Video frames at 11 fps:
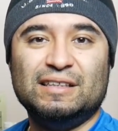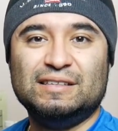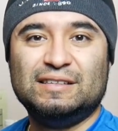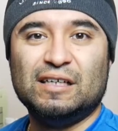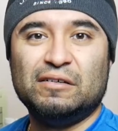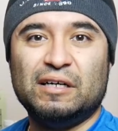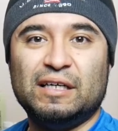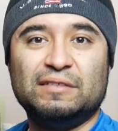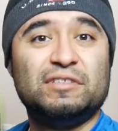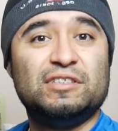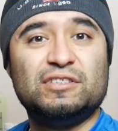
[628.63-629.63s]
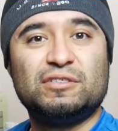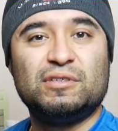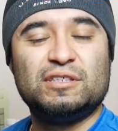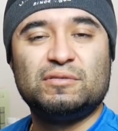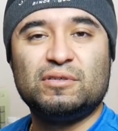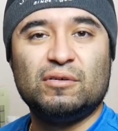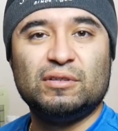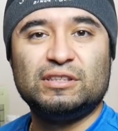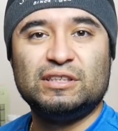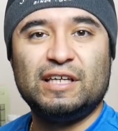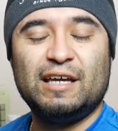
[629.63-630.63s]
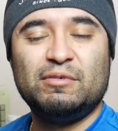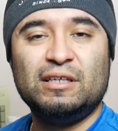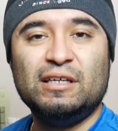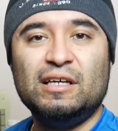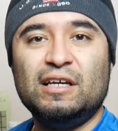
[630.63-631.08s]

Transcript: So uh, this is Chris Coalition Gaming.